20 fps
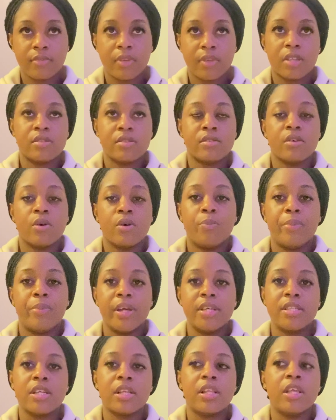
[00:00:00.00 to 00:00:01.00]
So
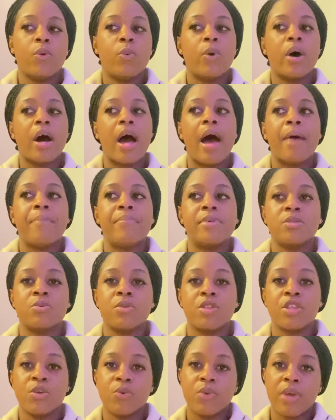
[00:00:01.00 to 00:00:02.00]
basically what happens
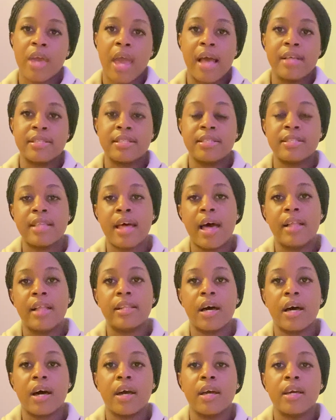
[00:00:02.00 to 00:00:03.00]
with UCAS is that
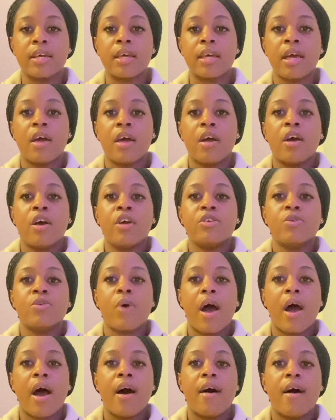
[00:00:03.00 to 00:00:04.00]
like you
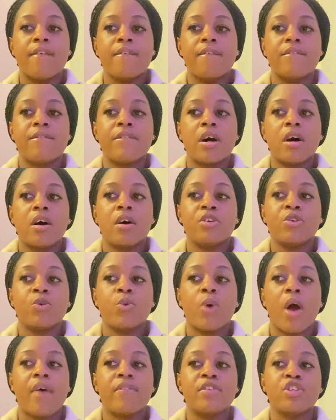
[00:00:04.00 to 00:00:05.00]
have
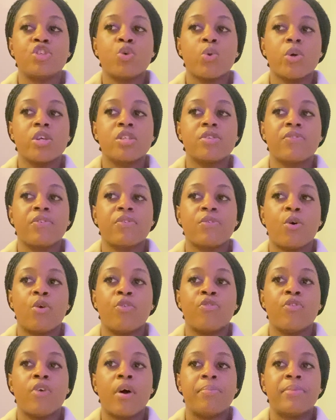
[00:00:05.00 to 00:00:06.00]
a choice
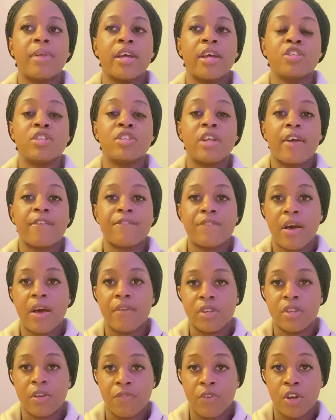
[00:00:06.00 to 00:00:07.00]
of applying to like 5
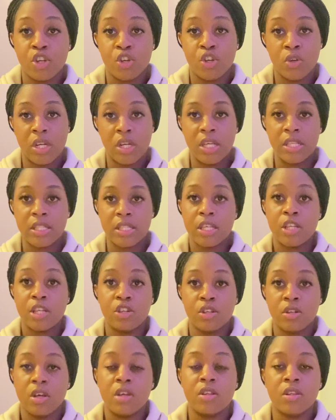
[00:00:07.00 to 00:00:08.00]
different unis
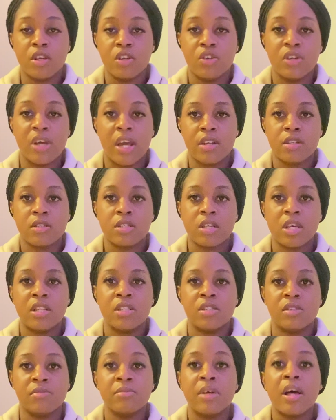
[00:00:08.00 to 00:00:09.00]
in the United
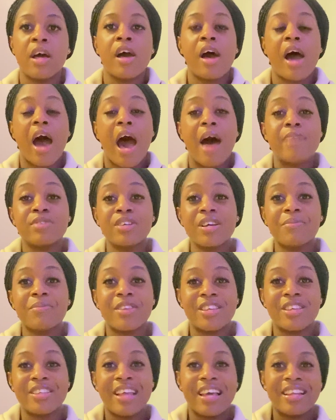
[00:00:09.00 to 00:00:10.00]
Kingdom. I'm talking about
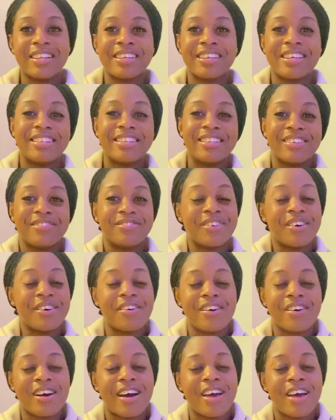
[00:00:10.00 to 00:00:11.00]
the United Kingdom. Oh,
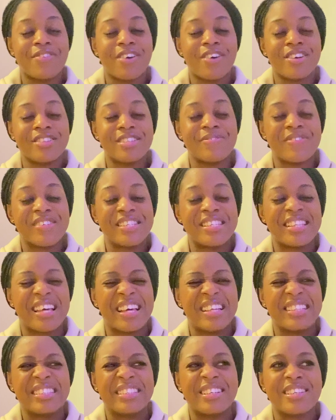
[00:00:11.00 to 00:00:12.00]
I forgot to mention
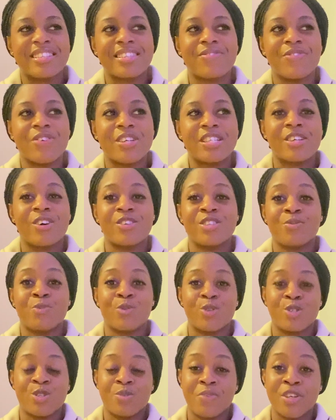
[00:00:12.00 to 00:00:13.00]
that. That's the first thing I was
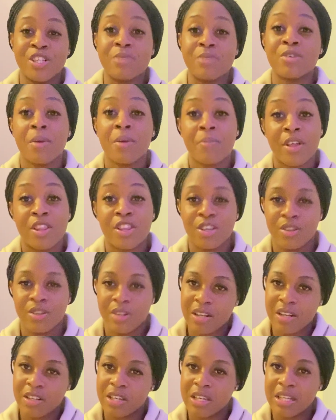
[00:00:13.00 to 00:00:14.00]
supposed to mention. I'm talking about the
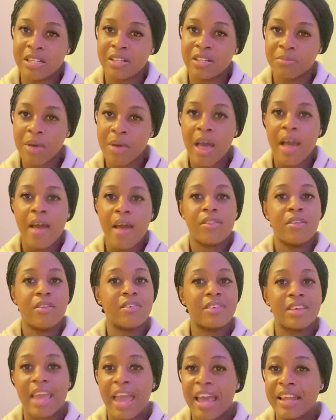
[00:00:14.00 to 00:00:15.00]
United Kingdom,
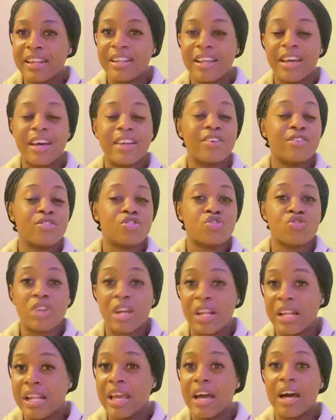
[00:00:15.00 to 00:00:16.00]
not Canada, not
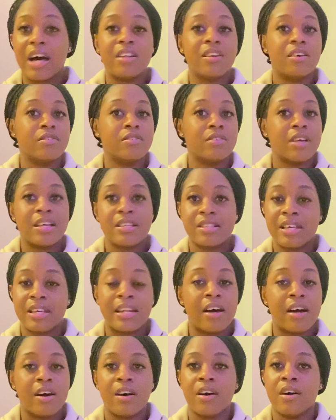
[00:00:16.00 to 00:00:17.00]
Australia, not SA.
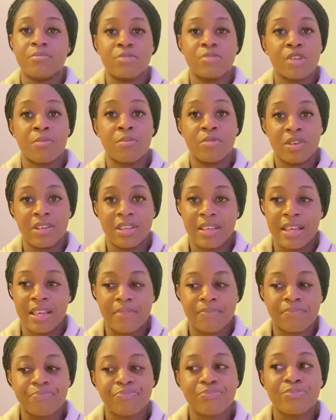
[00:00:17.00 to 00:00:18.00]
Nah, I'm talking about
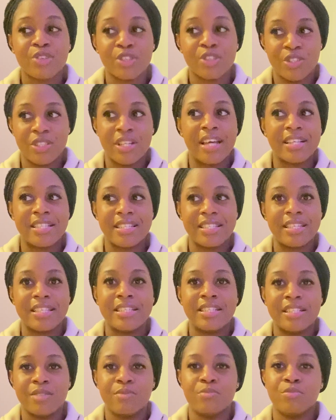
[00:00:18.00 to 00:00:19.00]
the United
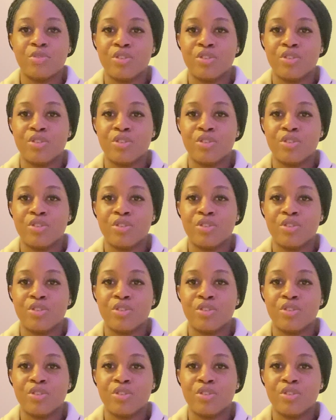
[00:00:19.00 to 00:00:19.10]
Kingdom.